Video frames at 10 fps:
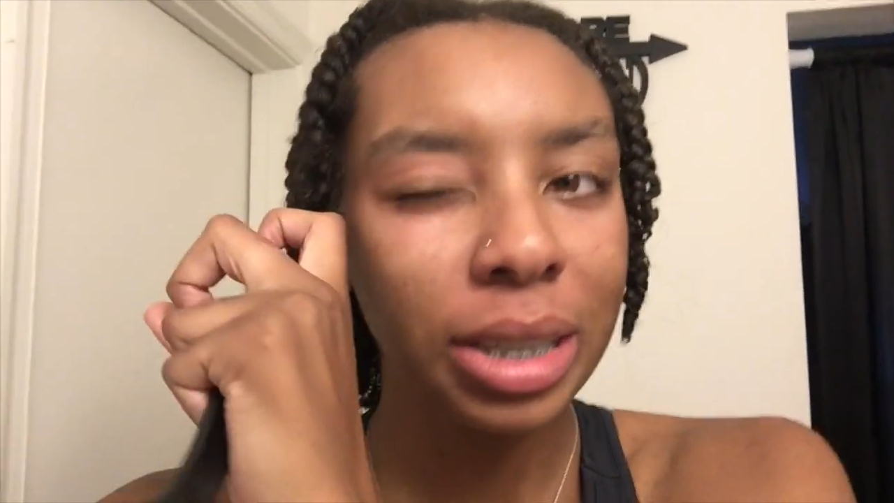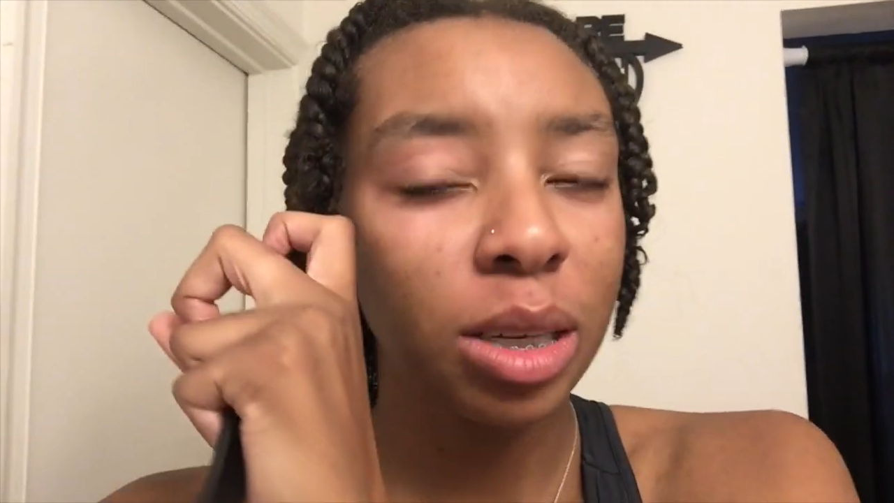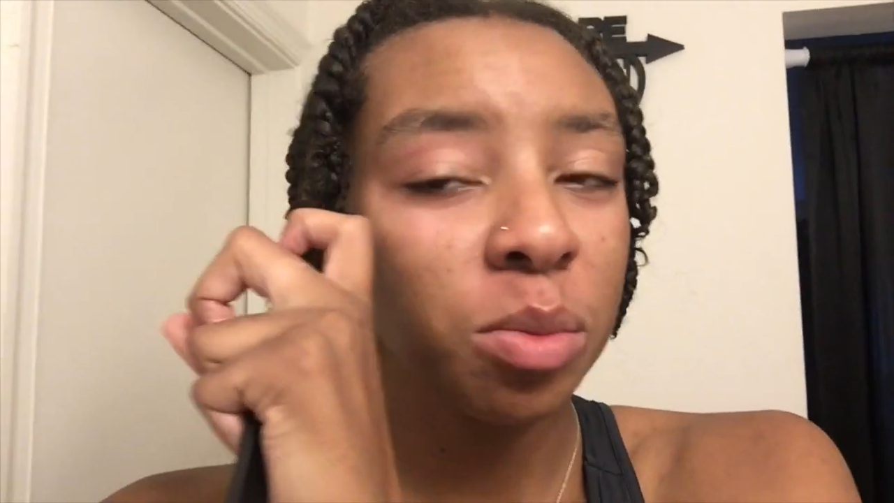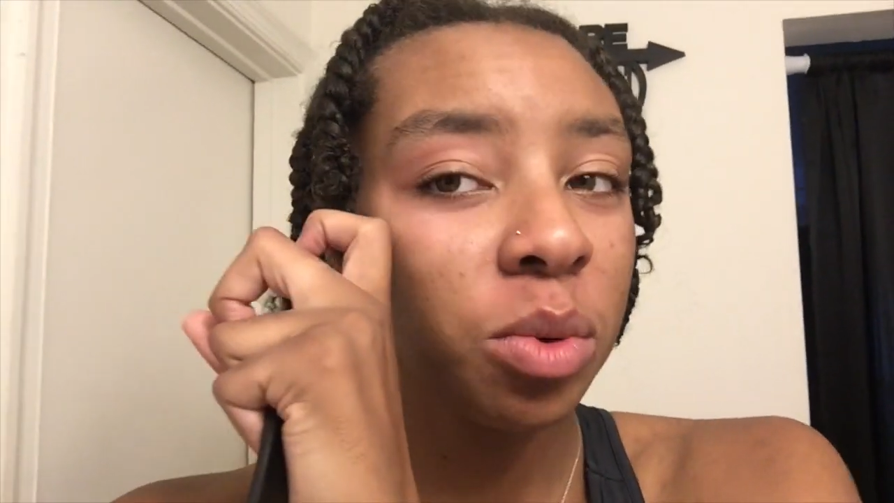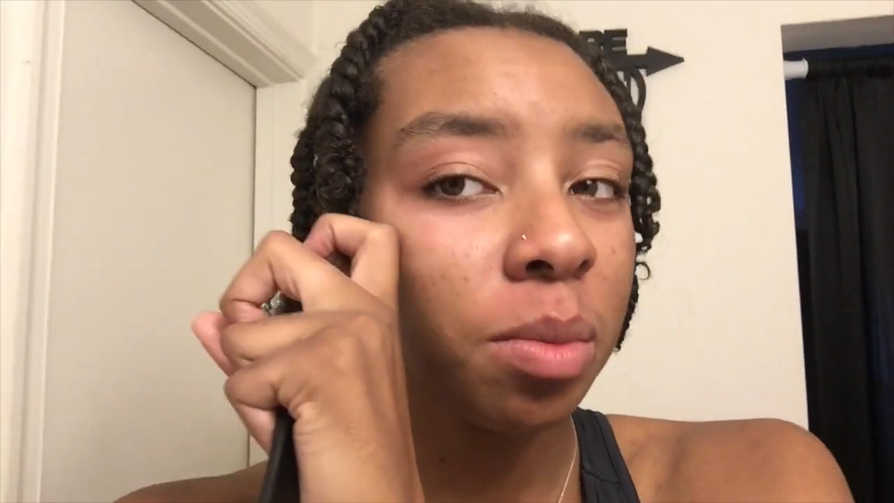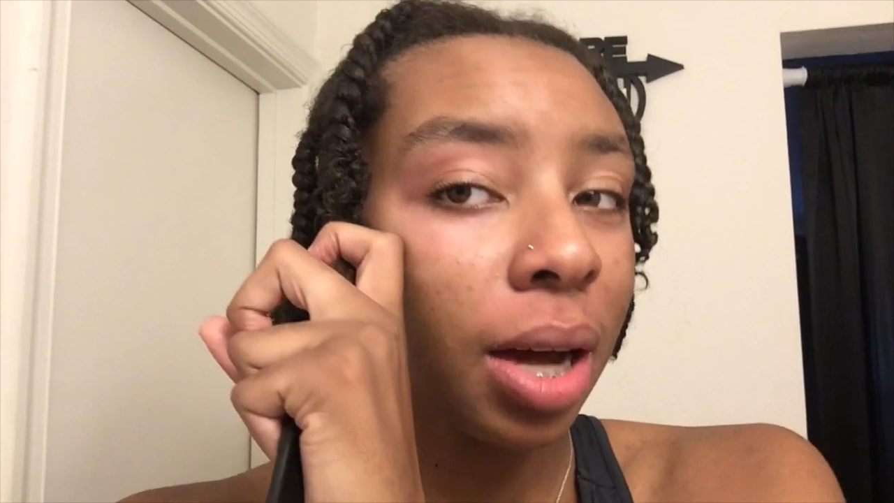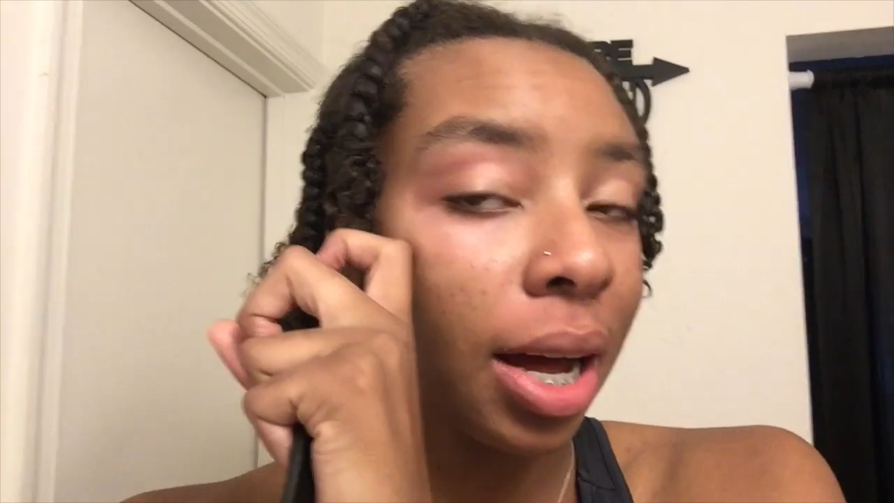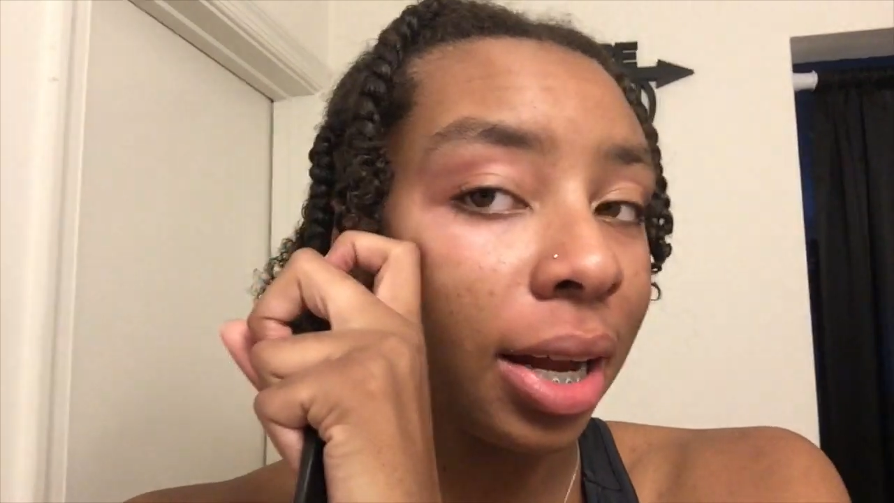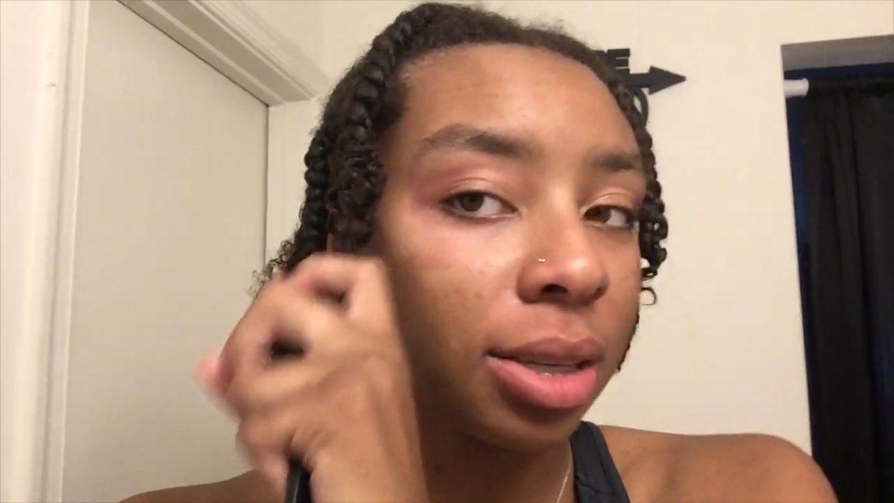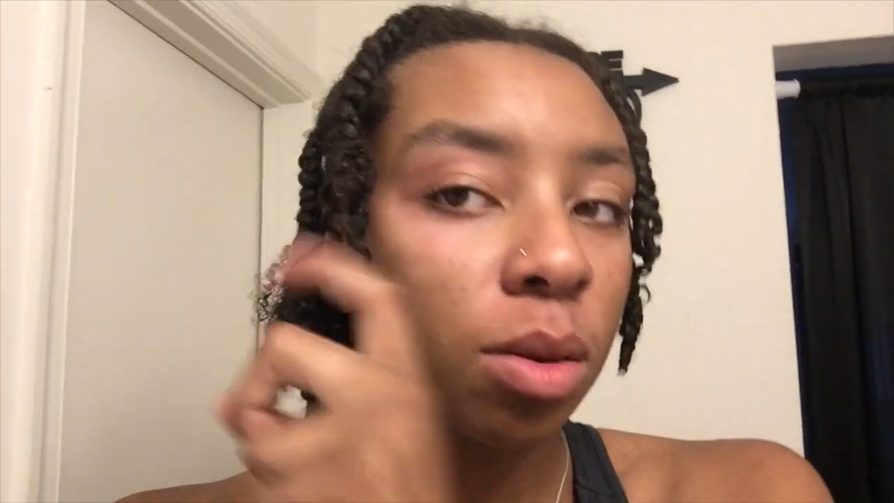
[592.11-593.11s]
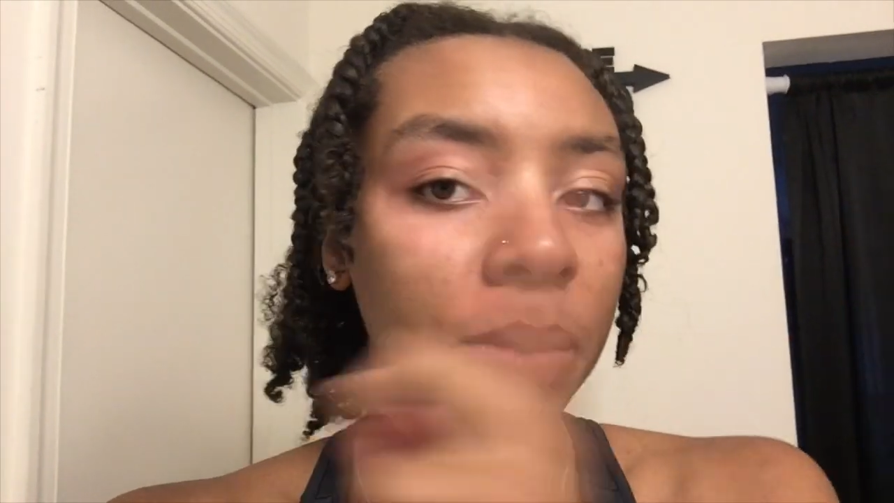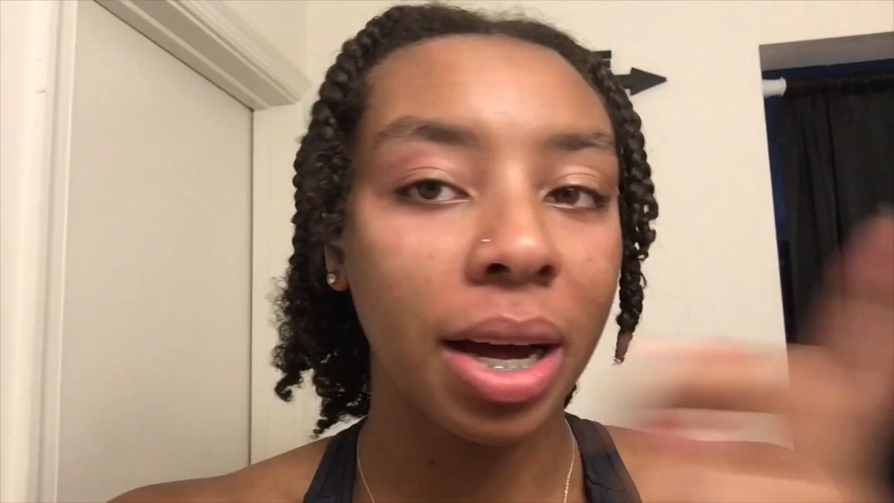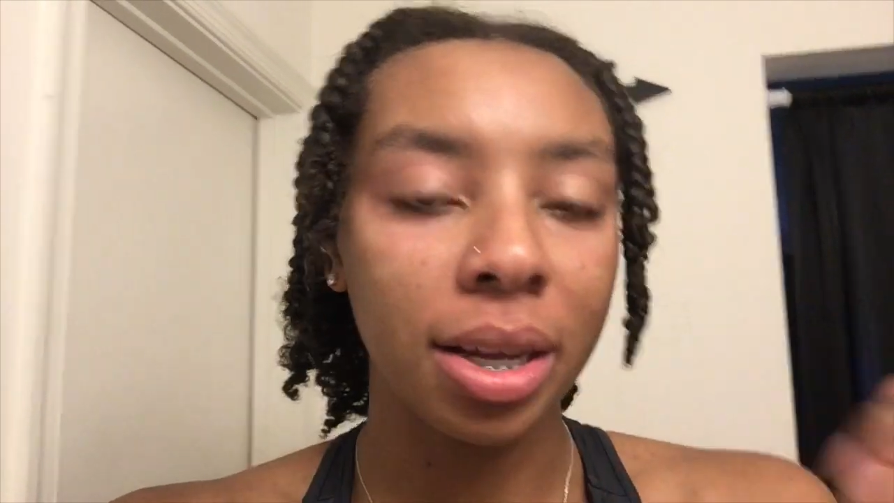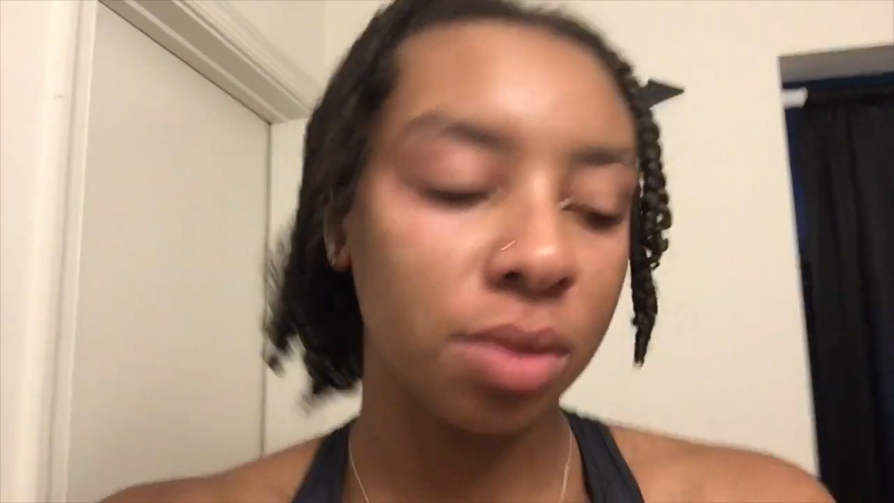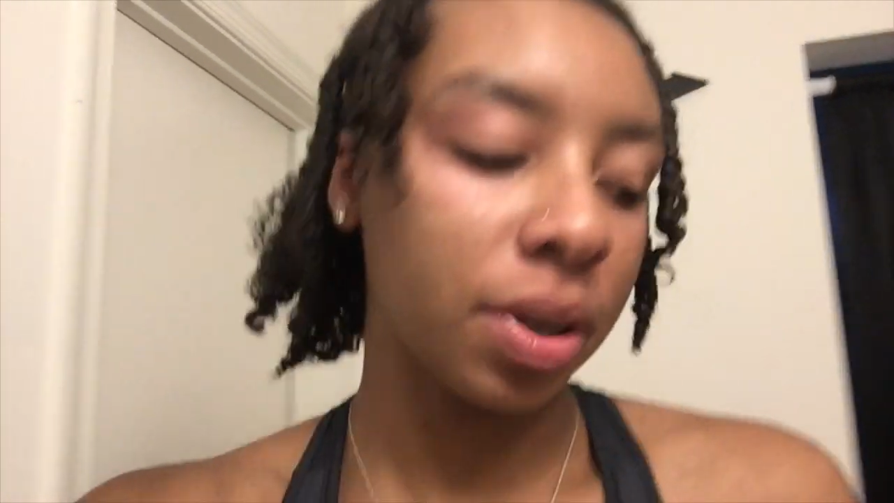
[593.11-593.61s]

shampoo in my eye, that's why my eye's